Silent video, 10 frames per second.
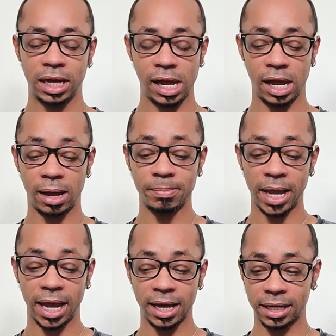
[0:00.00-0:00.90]

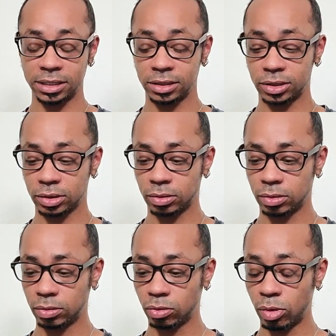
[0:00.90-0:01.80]
And
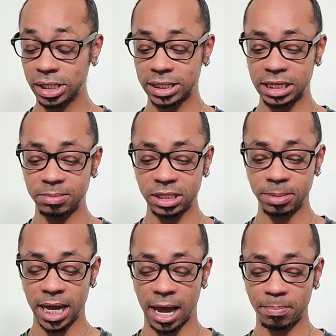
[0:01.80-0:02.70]
what seems to
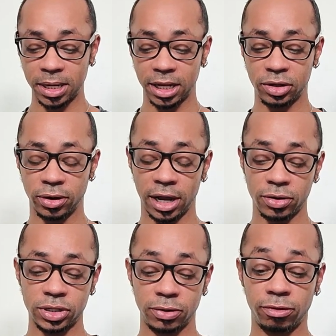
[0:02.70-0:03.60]
be happening in your
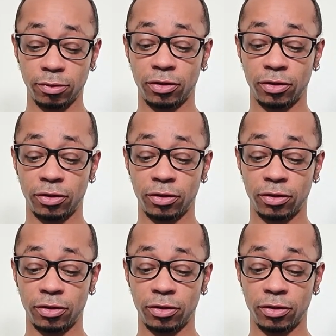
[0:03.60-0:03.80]
energy,